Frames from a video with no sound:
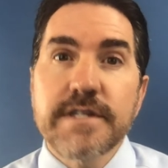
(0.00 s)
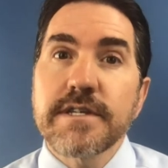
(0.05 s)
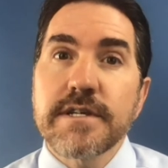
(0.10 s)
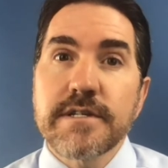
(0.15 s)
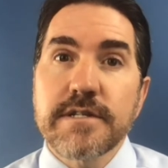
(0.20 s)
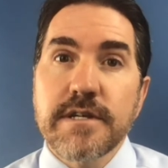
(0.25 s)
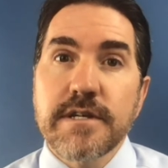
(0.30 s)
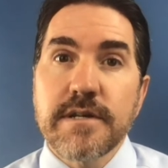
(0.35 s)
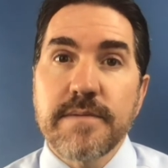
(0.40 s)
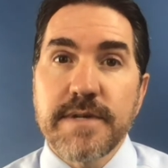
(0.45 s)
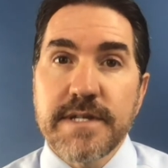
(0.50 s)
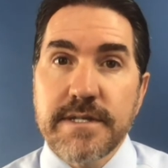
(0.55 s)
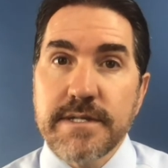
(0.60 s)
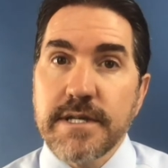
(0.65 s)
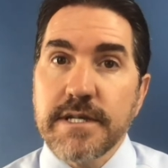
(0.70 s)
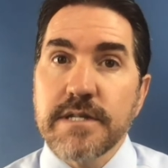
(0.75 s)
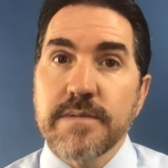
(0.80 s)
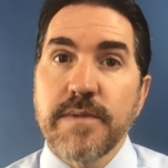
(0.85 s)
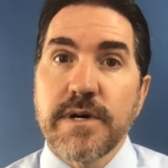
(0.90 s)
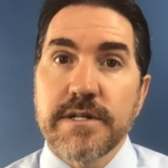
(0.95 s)
it's going to be
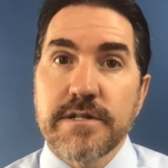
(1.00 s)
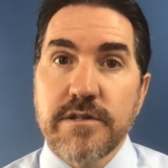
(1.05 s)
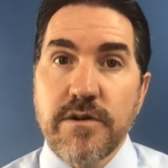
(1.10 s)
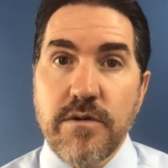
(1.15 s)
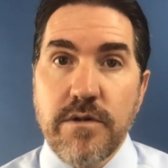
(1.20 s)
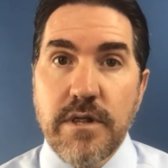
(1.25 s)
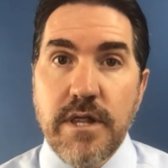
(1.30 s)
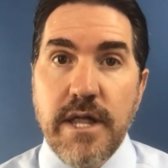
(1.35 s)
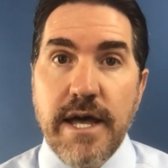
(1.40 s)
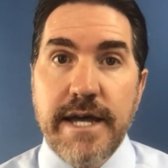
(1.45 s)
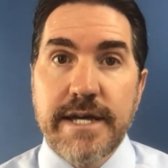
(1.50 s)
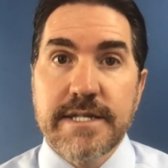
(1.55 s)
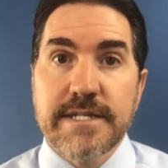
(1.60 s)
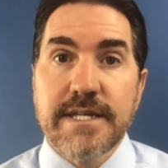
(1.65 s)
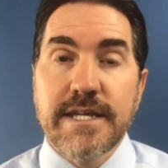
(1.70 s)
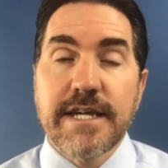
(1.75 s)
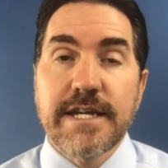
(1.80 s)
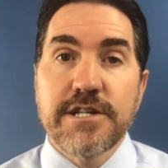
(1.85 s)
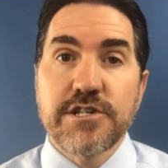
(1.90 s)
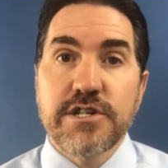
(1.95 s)
6 months or less
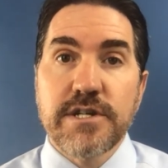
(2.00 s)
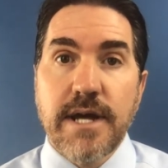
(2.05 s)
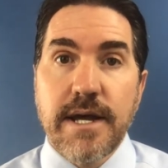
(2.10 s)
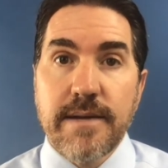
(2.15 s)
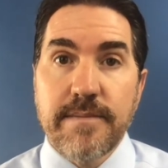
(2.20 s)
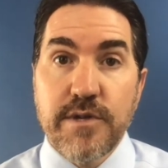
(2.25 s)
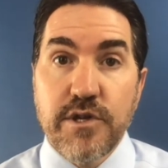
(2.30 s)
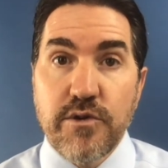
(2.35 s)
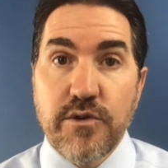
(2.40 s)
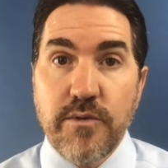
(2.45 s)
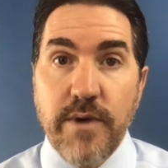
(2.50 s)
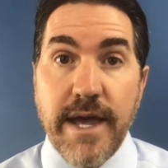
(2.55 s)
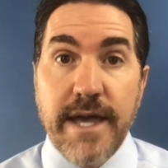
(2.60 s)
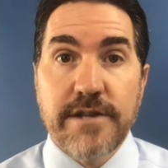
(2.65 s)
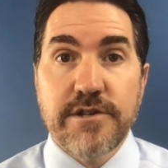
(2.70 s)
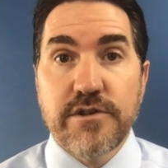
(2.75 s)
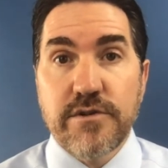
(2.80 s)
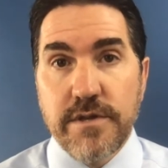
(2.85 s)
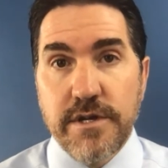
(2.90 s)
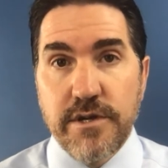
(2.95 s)
each time you
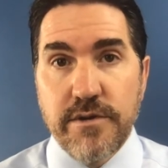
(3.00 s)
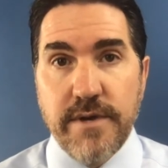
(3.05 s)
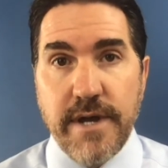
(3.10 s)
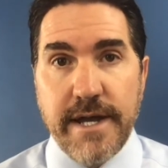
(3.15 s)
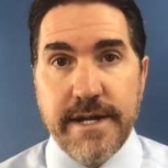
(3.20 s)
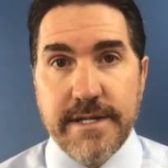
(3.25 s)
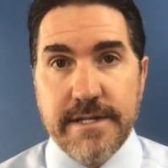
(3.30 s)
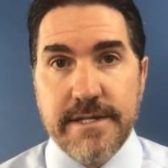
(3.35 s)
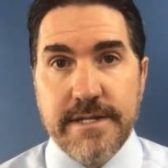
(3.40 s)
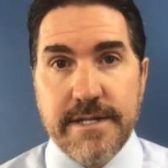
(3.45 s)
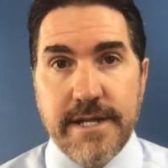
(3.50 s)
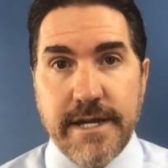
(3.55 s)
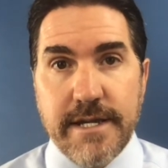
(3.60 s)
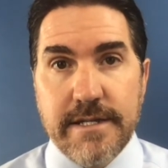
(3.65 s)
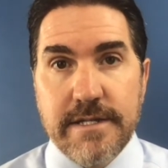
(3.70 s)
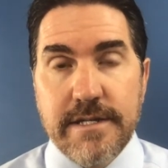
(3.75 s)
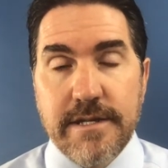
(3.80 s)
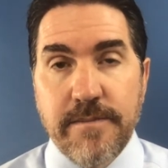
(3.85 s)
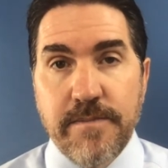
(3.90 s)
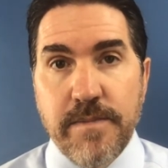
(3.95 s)
enter the United
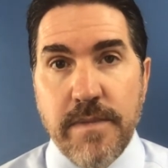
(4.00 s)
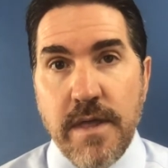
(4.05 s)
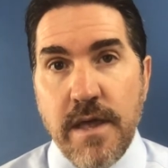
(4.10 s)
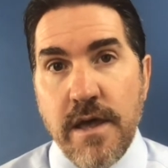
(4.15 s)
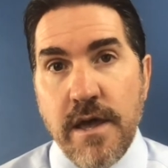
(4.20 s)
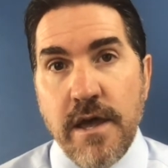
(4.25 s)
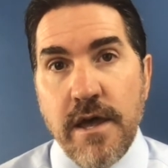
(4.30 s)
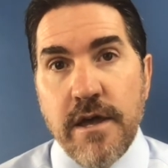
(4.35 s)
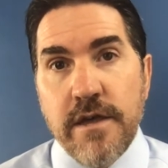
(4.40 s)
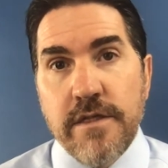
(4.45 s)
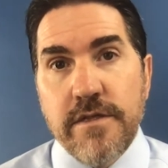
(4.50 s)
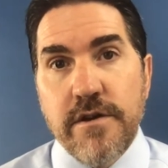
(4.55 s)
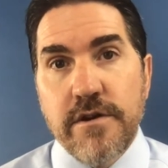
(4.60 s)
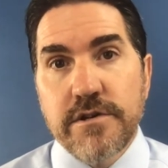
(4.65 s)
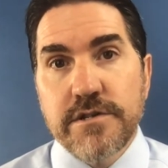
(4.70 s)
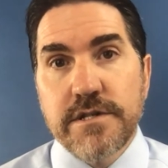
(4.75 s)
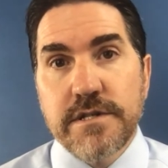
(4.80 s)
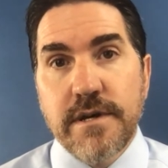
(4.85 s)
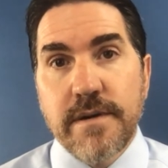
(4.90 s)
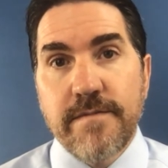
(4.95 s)
States. There
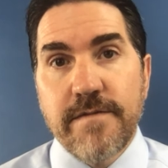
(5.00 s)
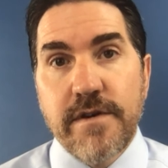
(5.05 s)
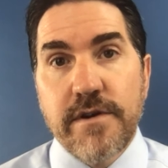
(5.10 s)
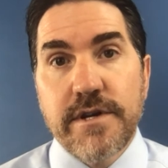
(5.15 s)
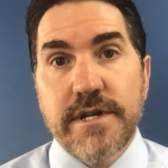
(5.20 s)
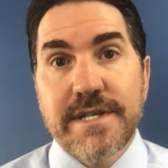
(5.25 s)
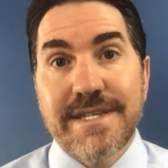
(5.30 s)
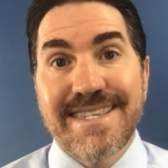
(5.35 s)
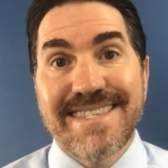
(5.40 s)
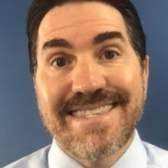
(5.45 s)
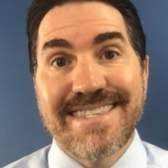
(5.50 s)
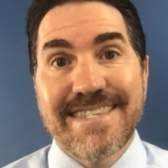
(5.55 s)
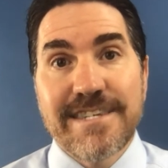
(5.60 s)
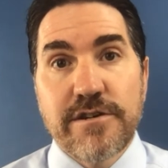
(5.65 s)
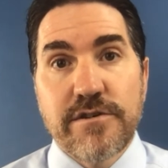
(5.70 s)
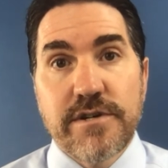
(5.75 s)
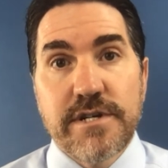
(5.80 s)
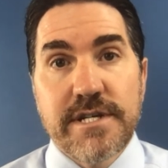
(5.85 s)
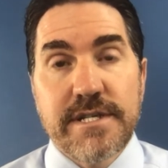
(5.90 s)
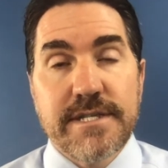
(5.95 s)
are some very
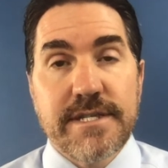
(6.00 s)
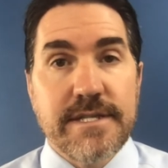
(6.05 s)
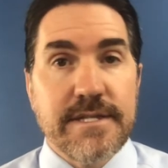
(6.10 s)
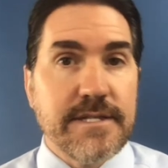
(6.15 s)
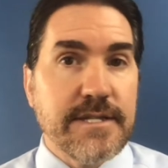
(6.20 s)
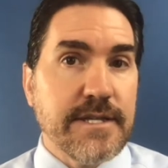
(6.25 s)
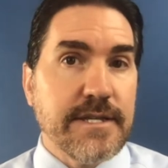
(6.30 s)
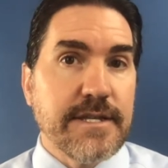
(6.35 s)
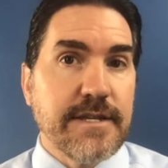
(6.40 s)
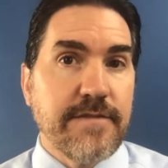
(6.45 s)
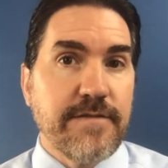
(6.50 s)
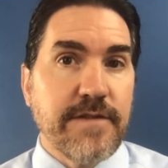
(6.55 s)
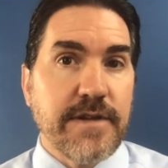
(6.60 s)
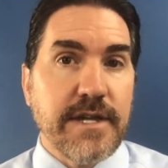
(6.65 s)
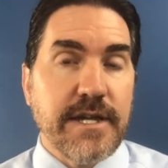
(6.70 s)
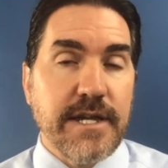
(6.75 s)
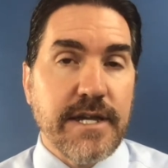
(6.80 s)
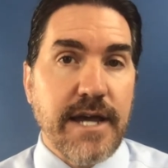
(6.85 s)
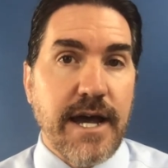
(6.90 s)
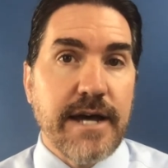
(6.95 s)
serious and
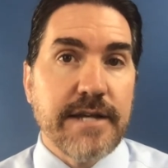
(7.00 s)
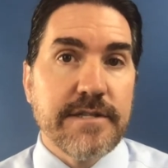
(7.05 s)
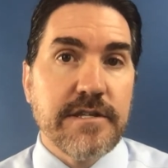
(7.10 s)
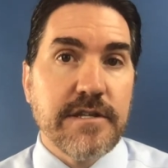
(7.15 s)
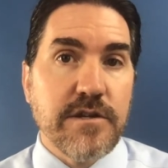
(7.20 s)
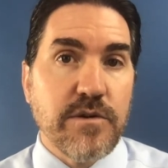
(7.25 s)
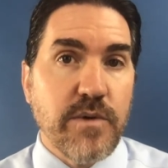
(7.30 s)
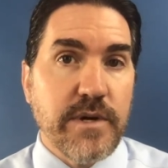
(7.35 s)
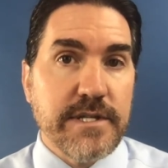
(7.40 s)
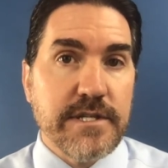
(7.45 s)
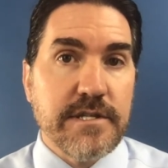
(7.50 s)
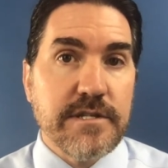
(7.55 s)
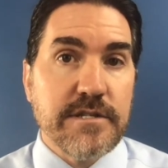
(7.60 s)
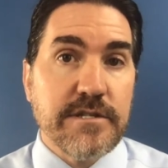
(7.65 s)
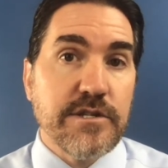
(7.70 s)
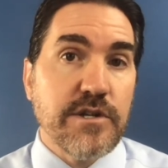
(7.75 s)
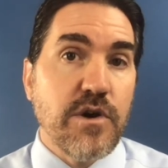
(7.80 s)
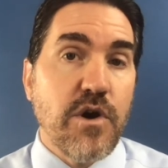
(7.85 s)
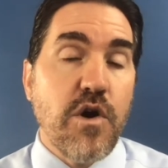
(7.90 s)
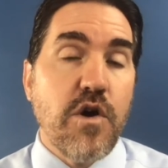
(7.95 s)
significant consequences
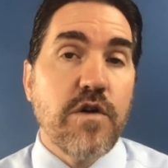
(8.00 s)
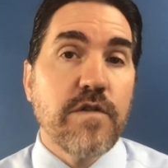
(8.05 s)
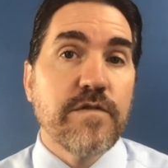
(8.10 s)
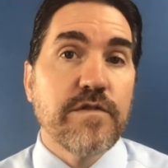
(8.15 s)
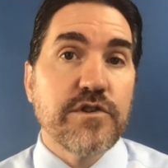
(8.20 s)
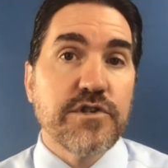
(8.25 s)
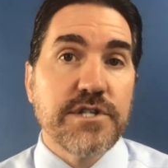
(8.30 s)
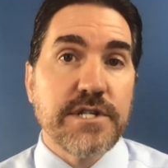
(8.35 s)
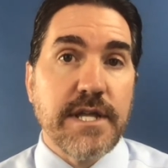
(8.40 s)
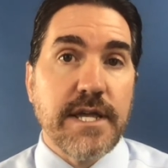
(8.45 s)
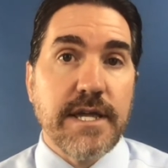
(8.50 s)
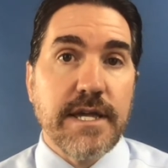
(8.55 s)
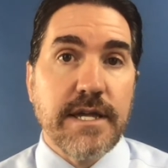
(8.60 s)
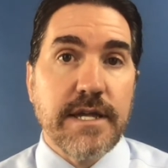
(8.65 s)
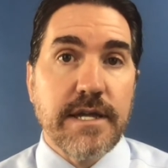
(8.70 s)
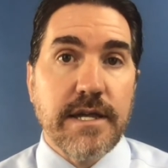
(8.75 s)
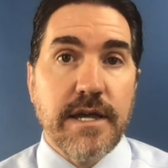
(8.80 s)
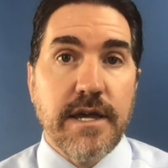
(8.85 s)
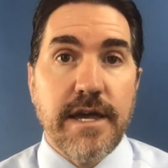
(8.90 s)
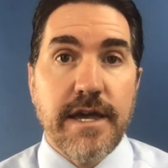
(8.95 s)
to
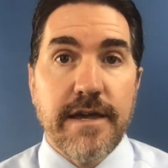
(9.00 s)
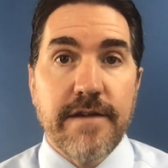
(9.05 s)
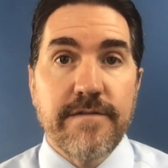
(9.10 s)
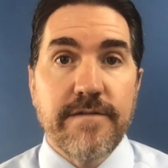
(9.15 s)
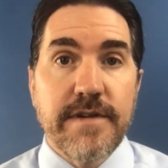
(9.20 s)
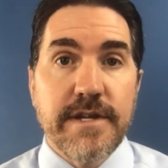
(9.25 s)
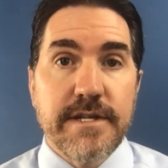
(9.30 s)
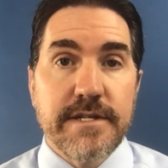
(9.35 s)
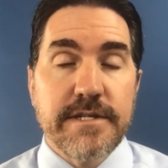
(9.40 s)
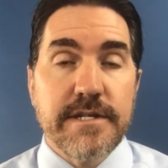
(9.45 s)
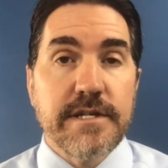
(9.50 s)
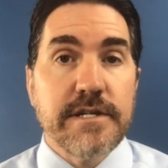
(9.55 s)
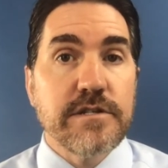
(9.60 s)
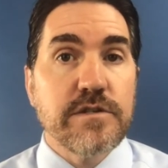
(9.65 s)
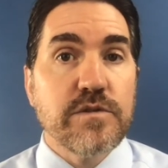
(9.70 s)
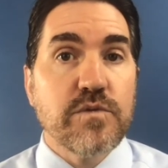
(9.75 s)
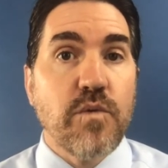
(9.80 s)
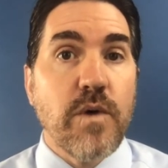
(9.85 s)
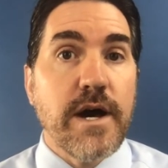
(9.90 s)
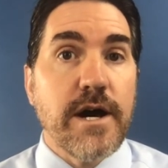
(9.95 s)
overstaying a visa
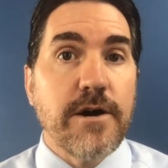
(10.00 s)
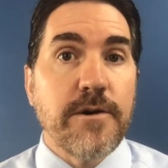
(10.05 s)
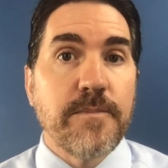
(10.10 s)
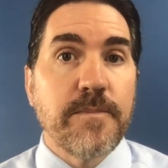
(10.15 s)
as well.